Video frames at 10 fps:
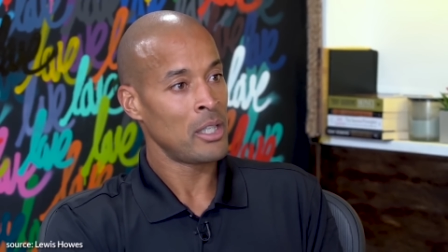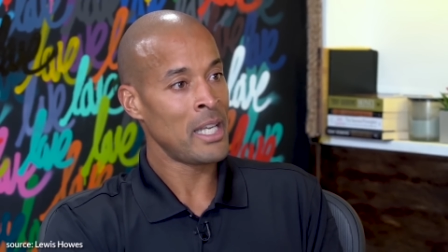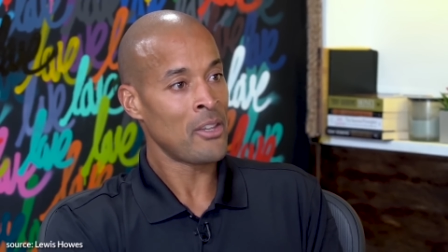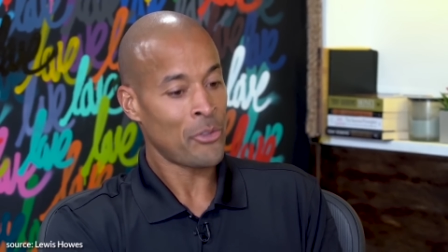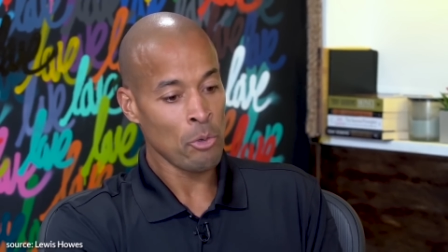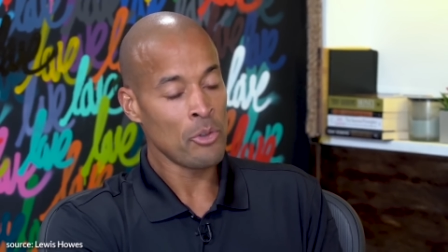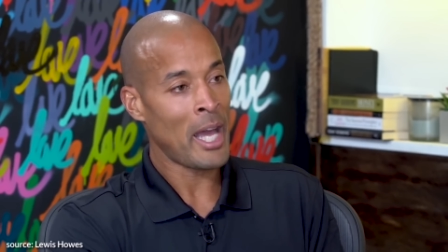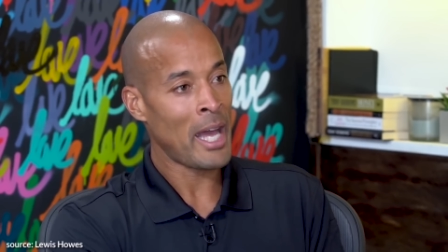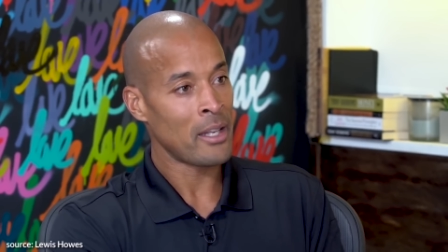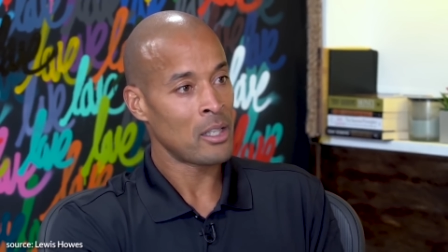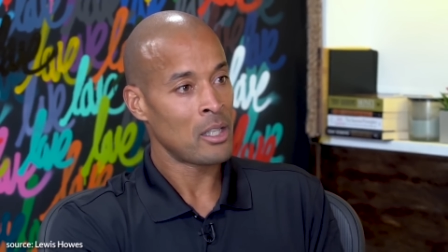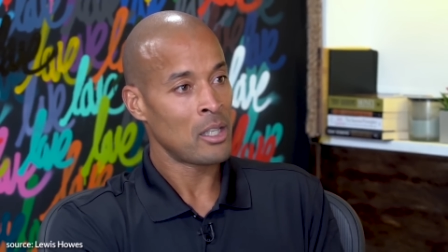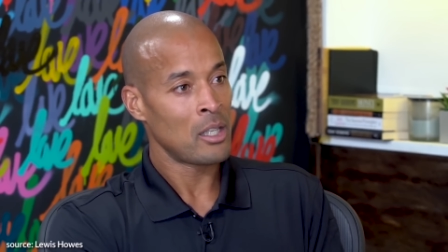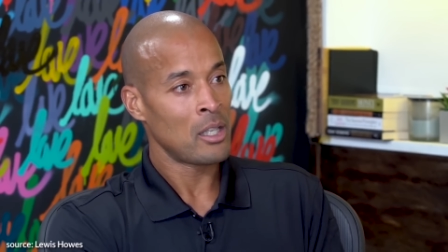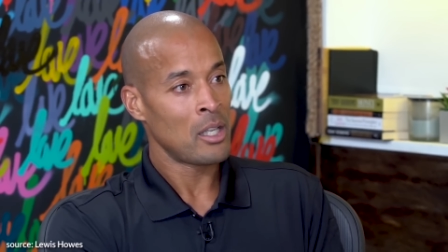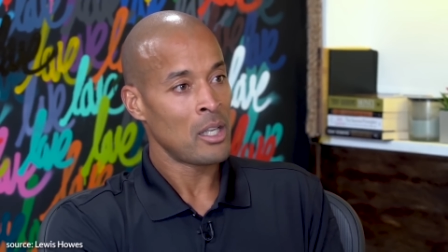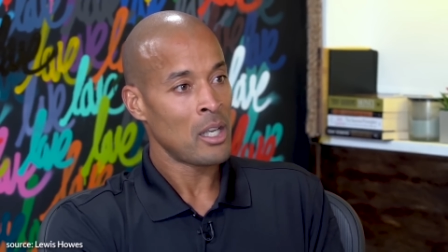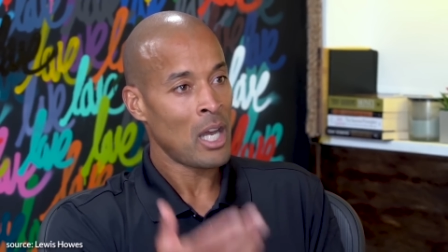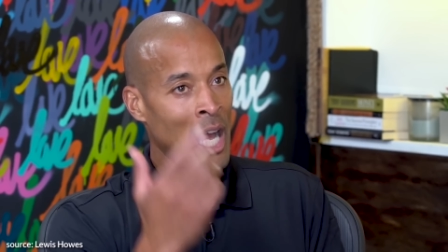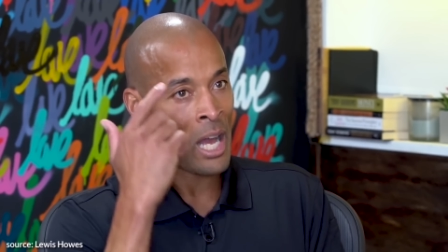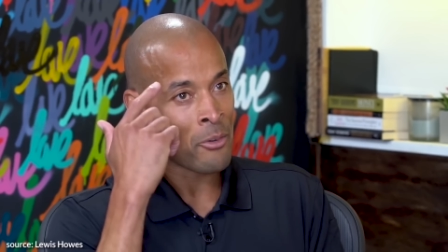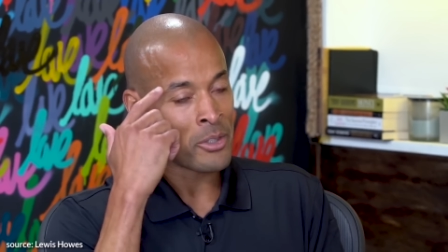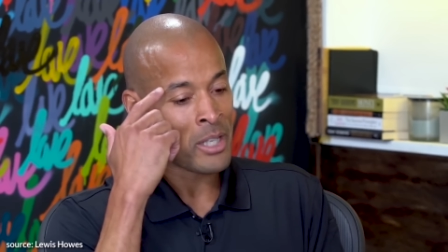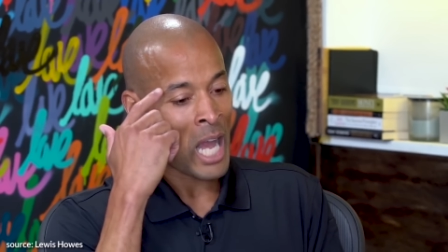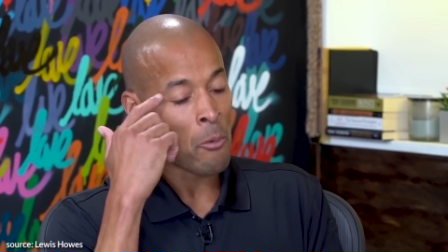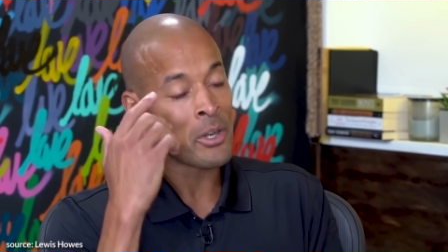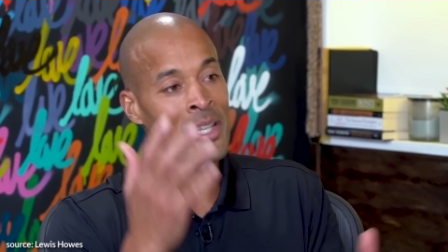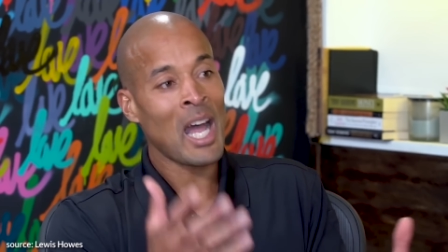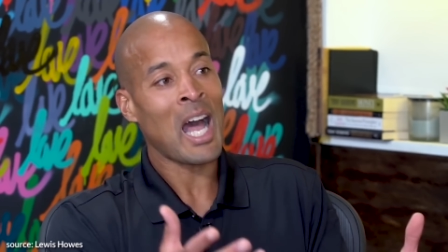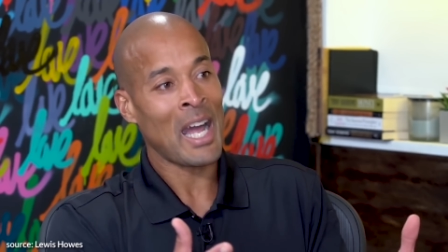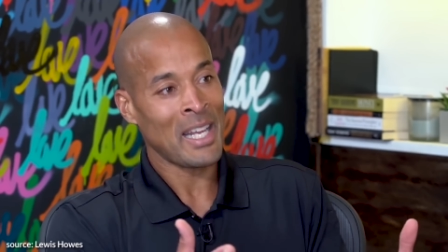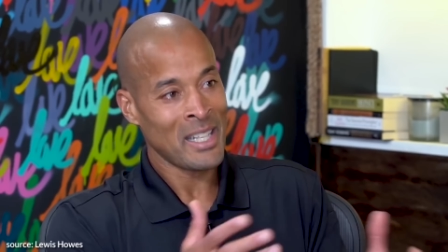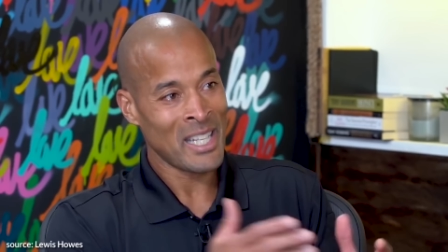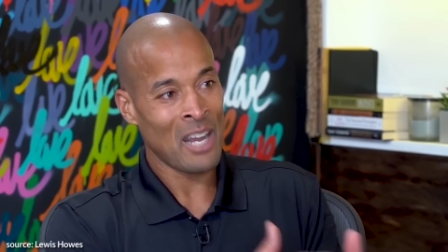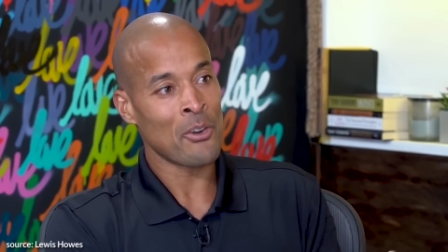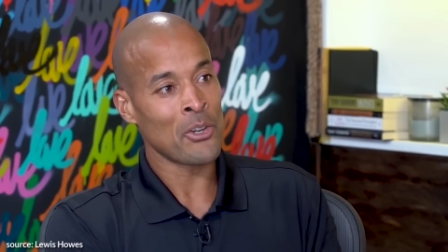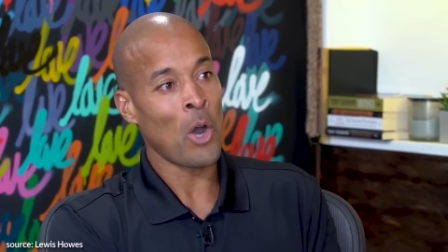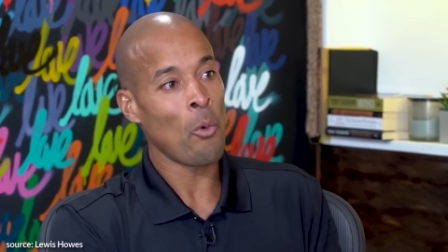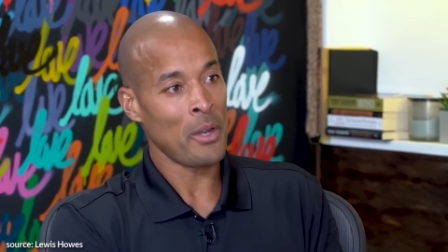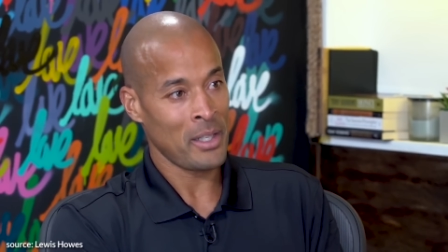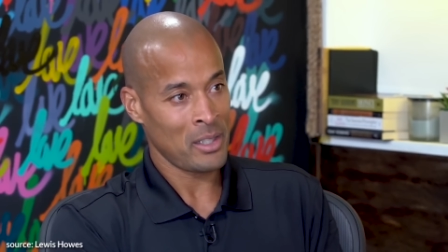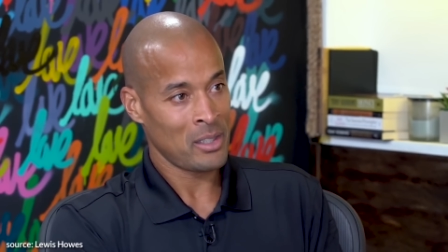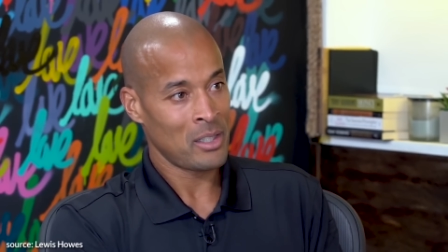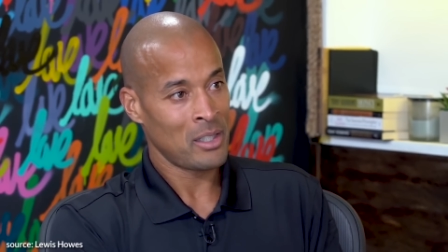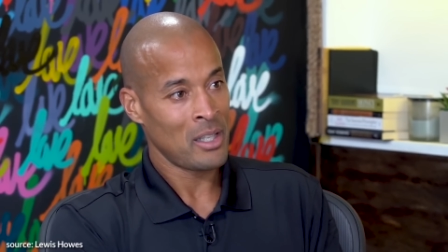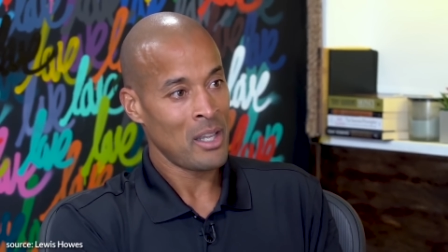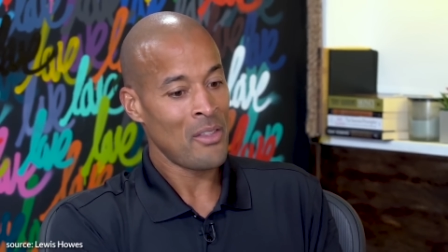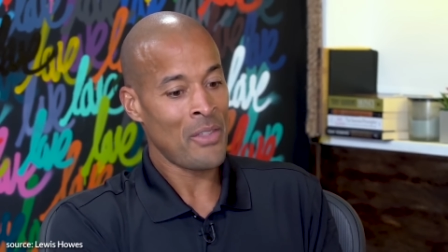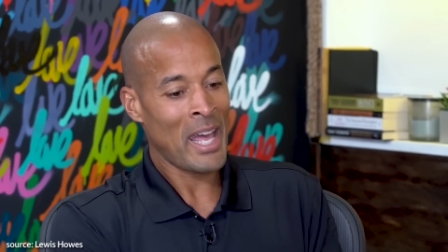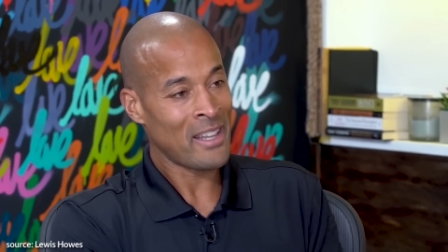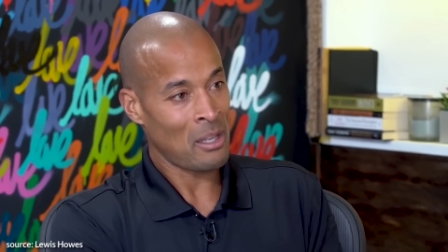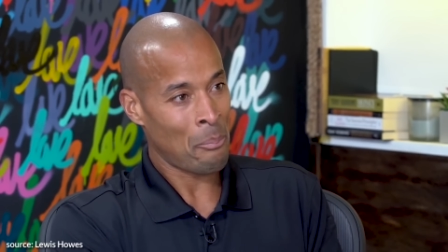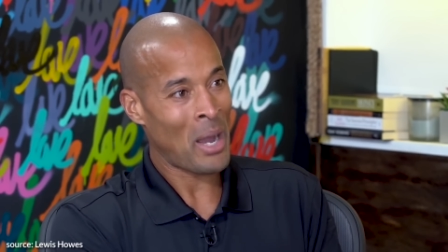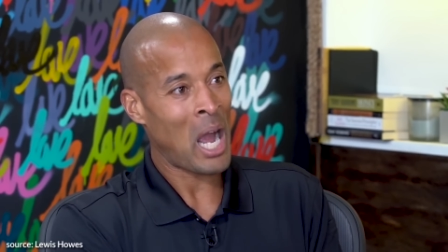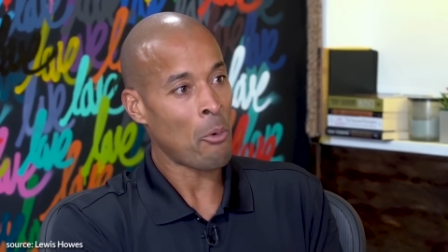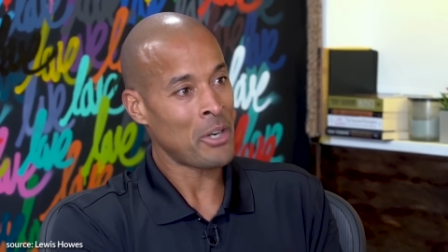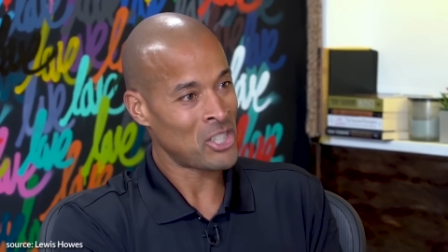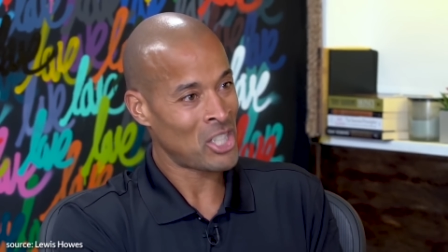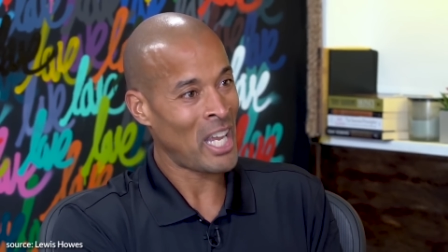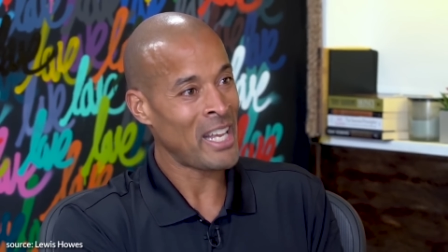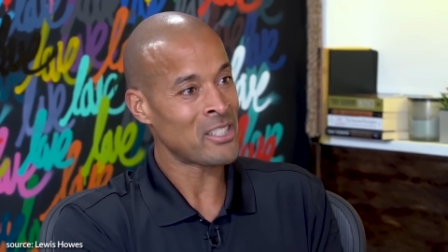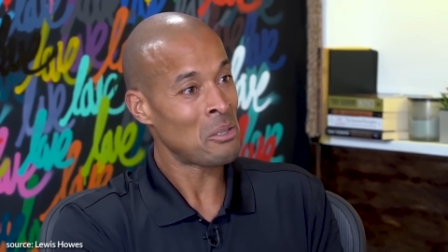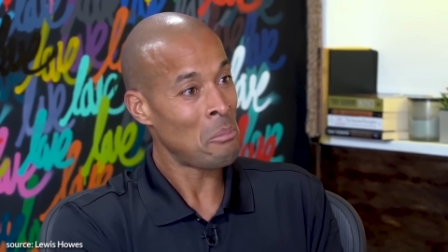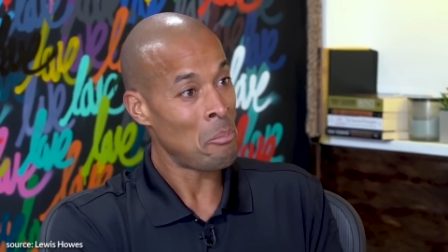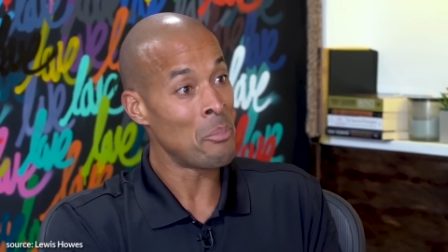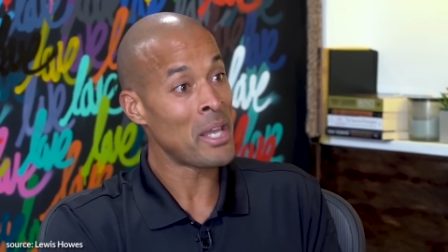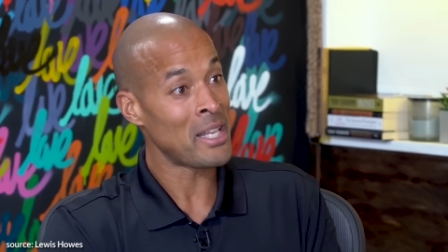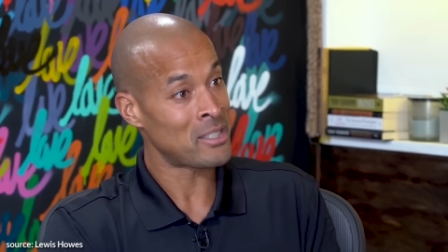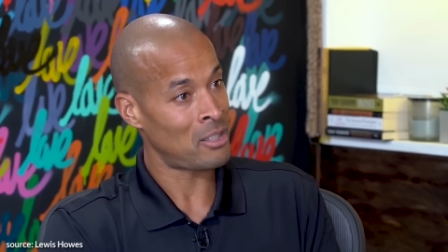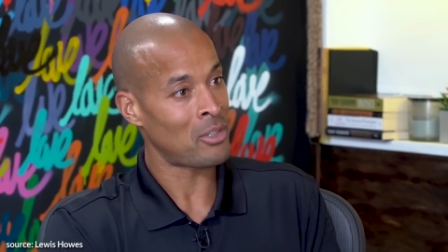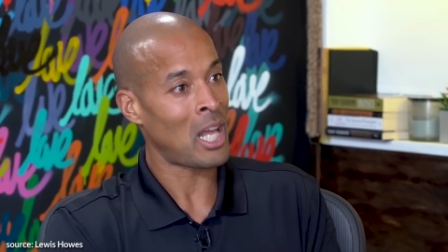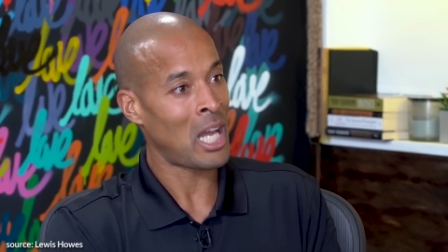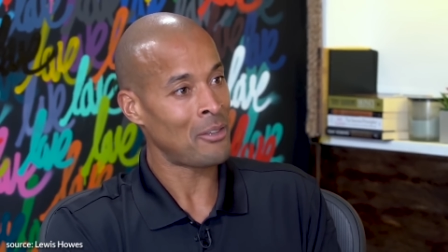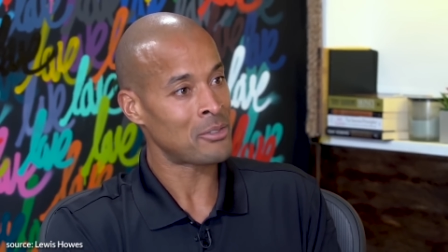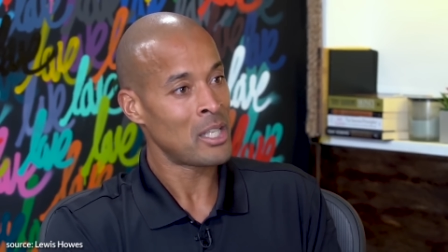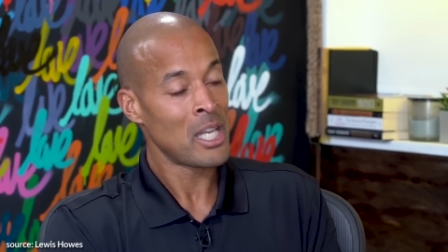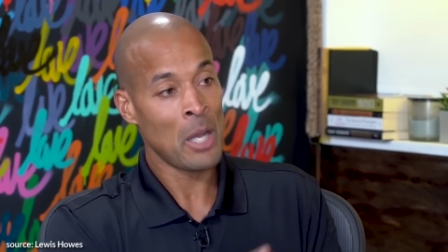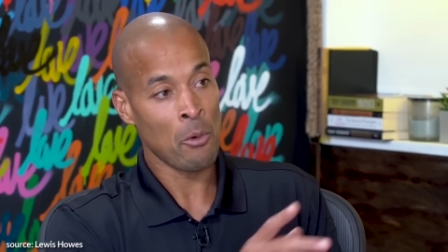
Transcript: And through that, I, I would die never knowing that I had the power to change millions of lives.